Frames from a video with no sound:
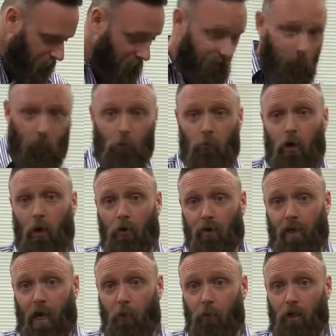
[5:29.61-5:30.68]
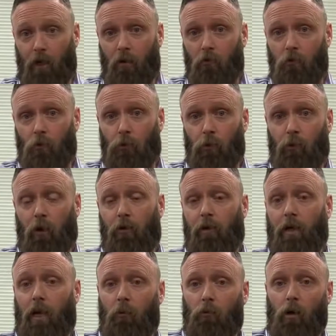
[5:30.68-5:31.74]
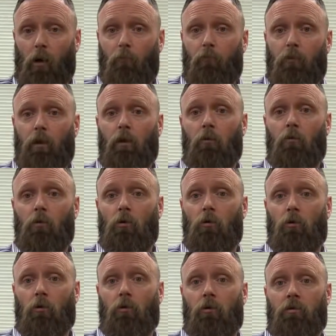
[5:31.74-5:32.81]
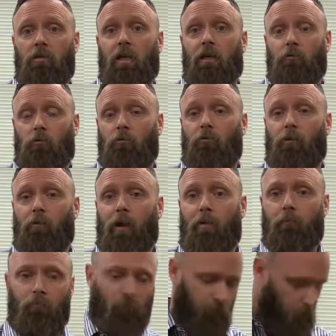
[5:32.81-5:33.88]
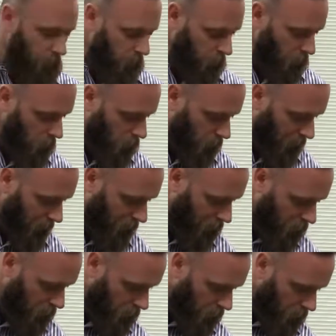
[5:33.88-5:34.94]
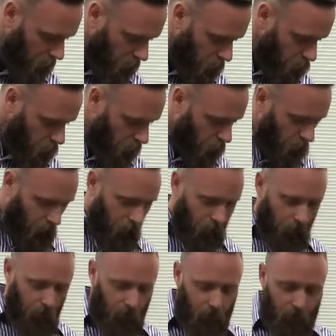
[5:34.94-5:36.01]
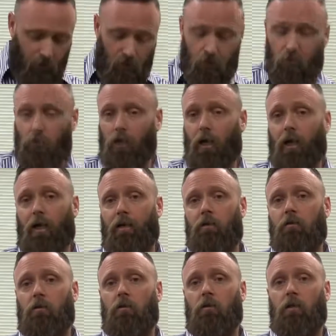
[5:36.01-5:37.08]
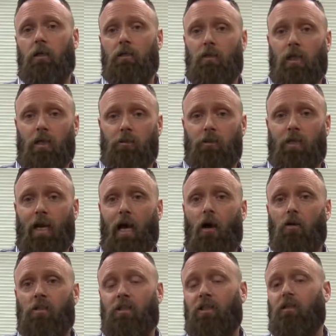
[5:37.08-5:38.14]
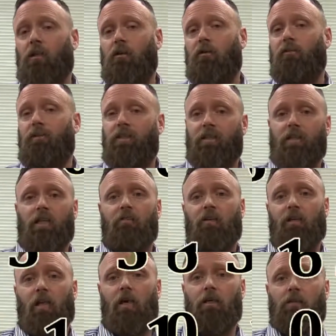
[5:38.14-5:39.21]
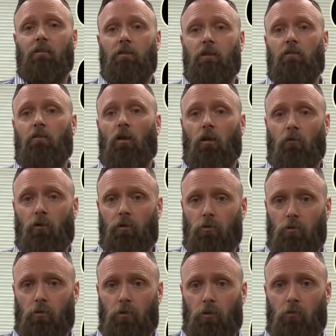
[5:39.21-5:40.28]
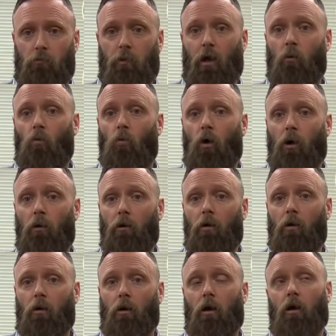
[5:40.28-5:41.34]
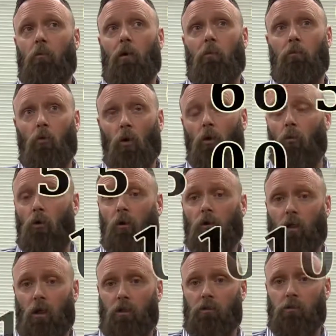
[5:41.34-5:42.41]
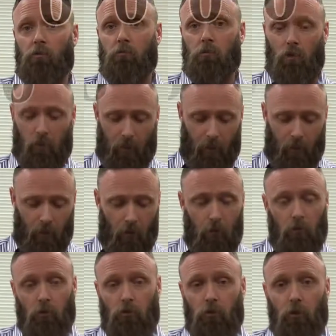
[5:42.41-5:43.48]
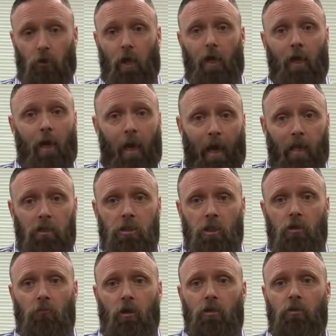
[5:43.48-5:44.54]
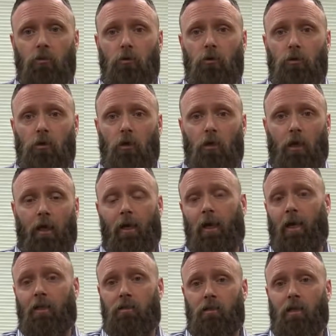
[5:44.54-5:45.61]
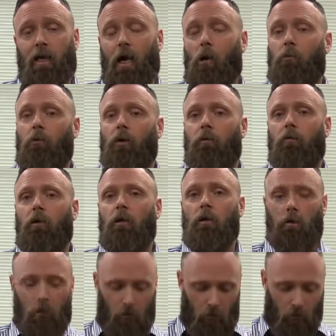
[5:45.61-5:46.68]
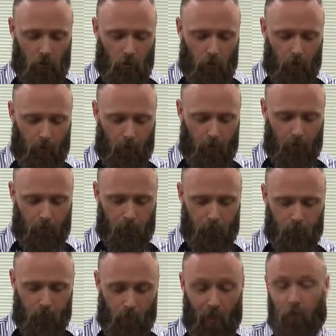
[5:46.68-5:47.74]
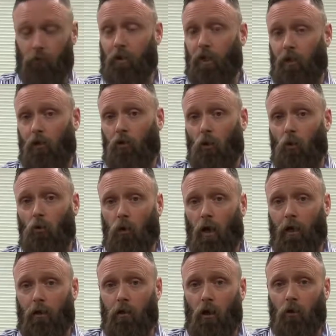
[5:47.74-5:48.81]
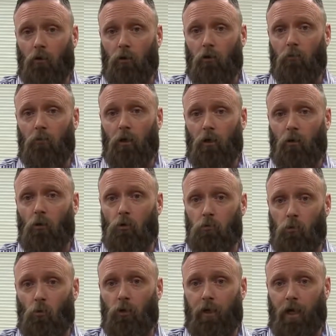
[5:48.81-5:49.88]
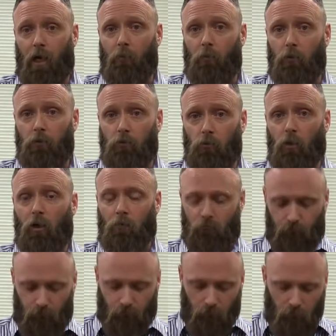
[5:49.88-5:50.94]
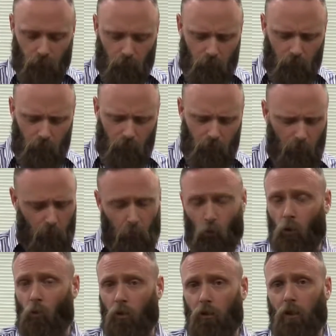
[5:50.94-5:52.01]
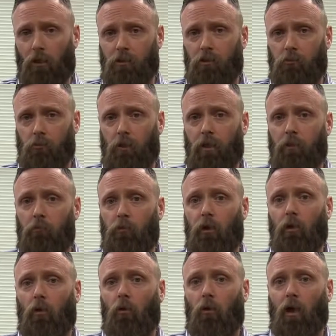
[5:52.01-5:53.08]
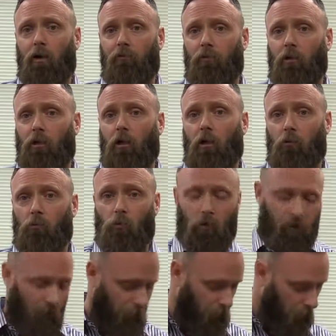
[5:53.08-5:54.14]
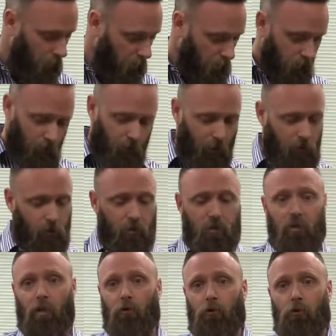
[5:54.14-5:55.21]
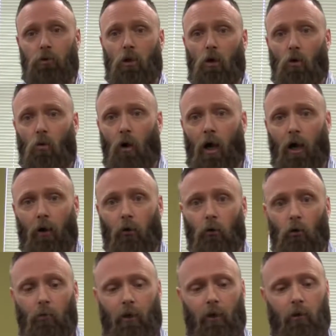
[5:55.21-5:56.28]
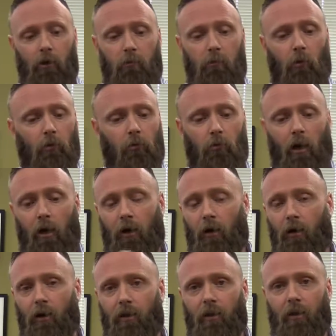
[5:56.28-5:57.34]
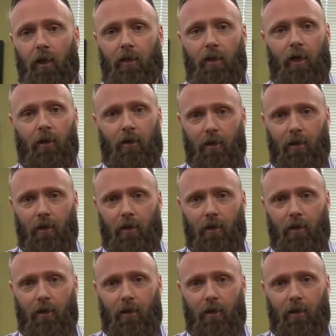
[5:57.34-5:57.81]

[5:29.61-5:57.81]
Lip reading: And then when you power the camera down or you power the camera up, the settings will remain. Okay? So these little guys, are now 650 TV lines of color resolution by 0.1 lux. Okay, so you're getting an HD resolution and an SD output, and you're getting a low light color enclosed board camera as well. 0.1 lux is pretty low light for a color board camera. As you can see, there's no IR illuminators built around it or anything like that.